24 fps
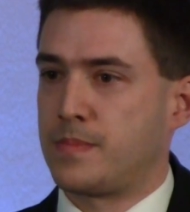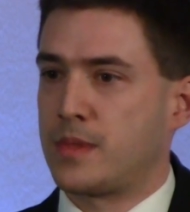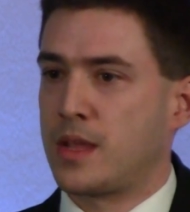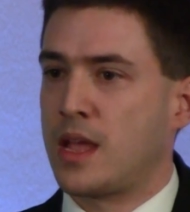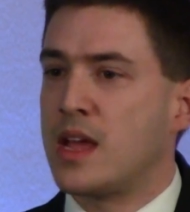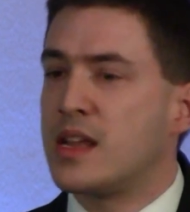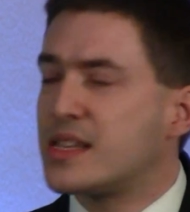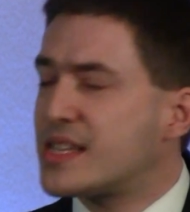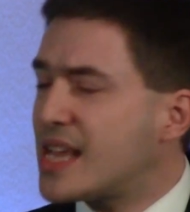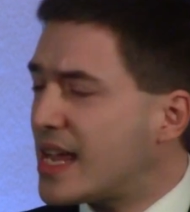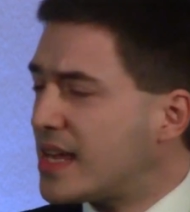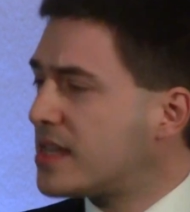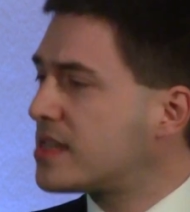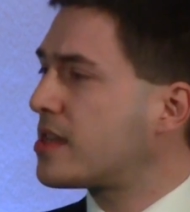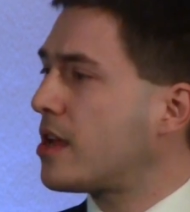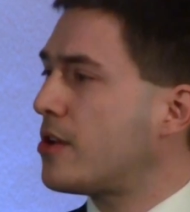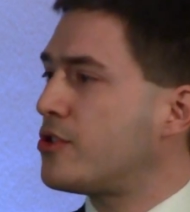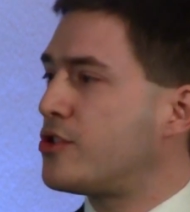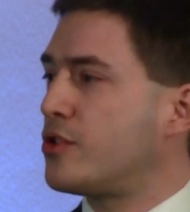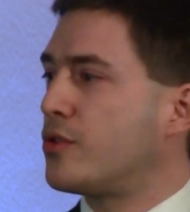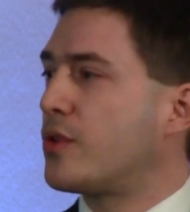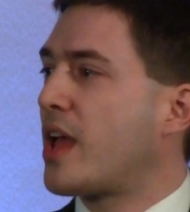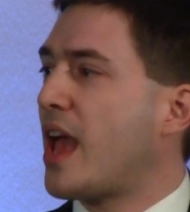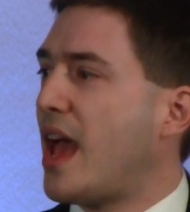Take
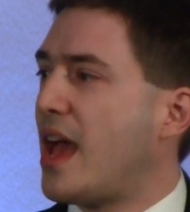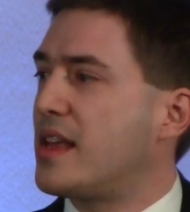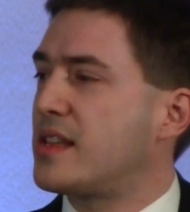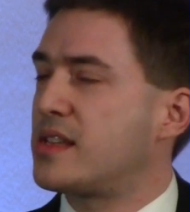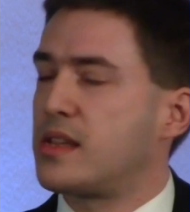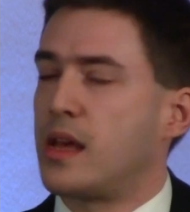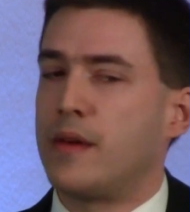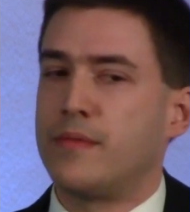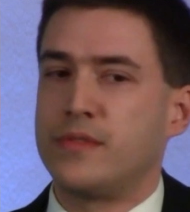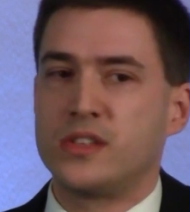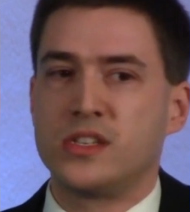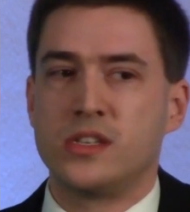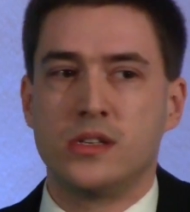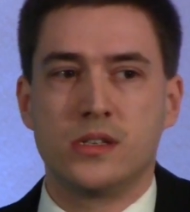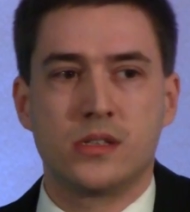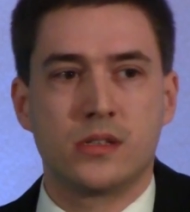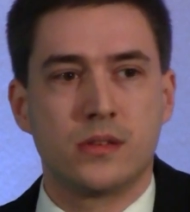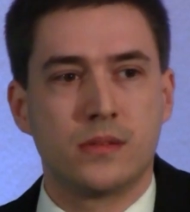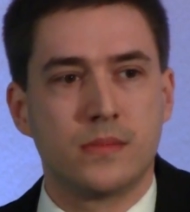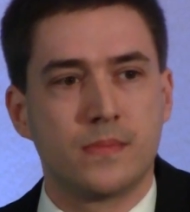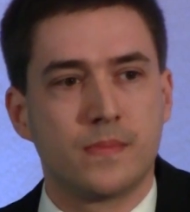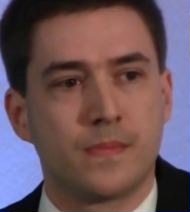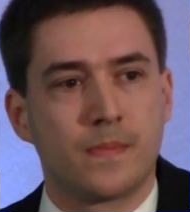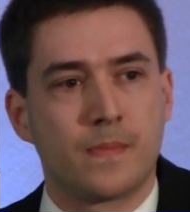social care services.
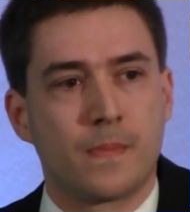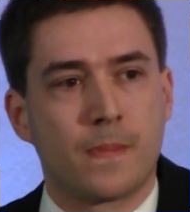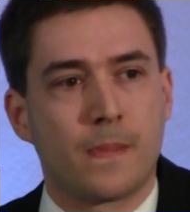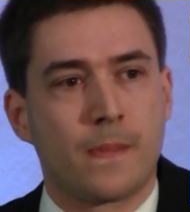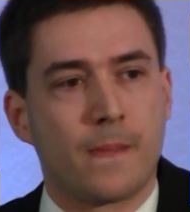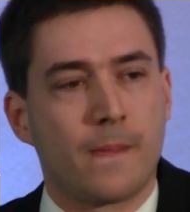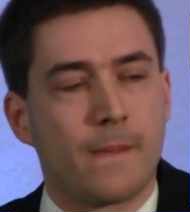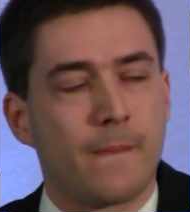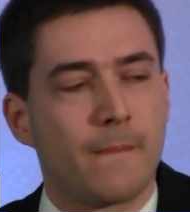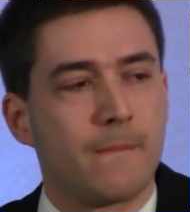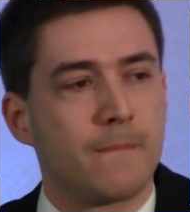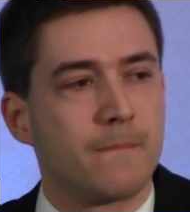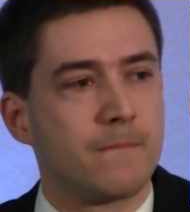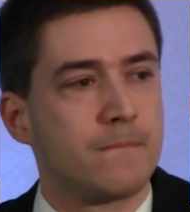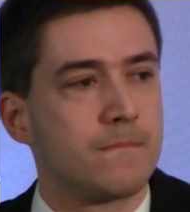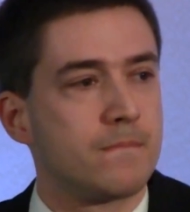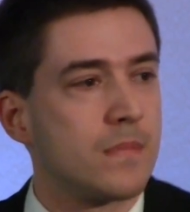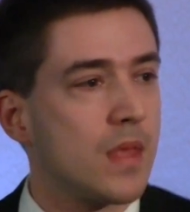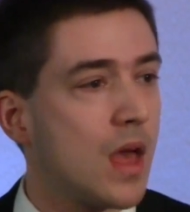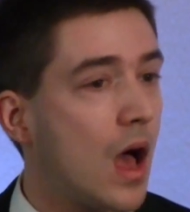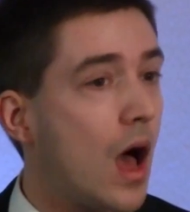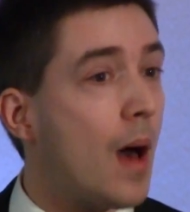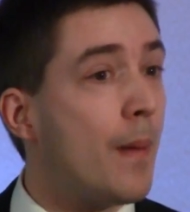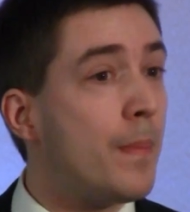
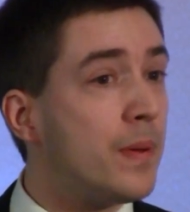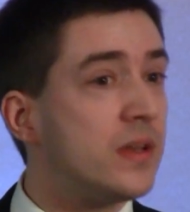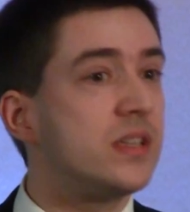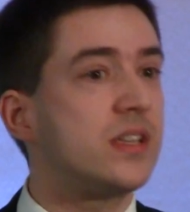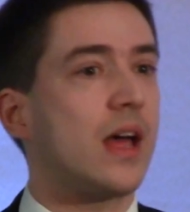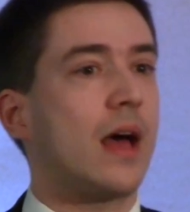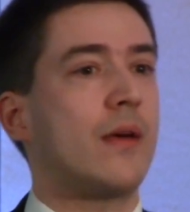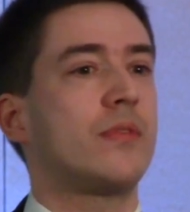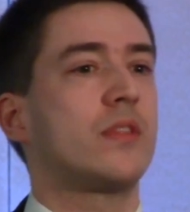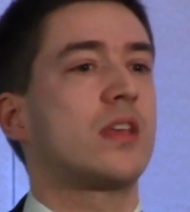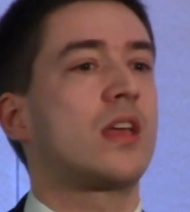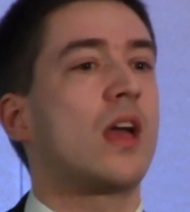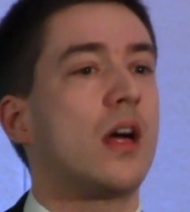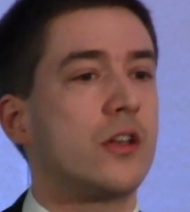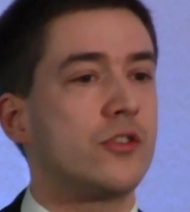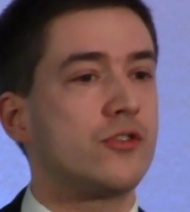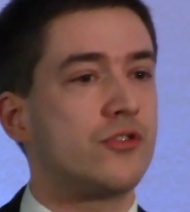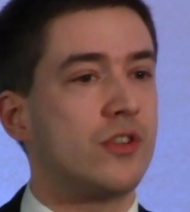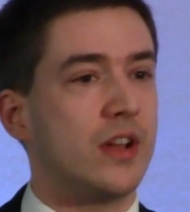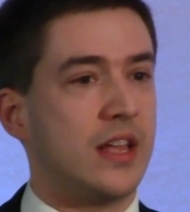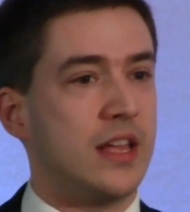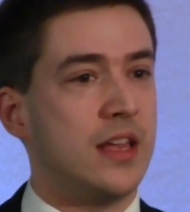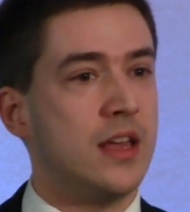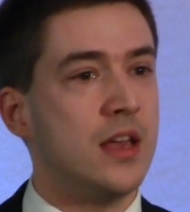Up and down the
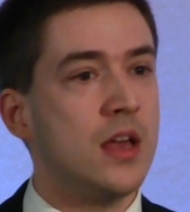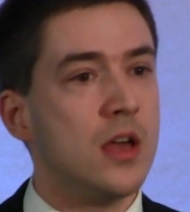country,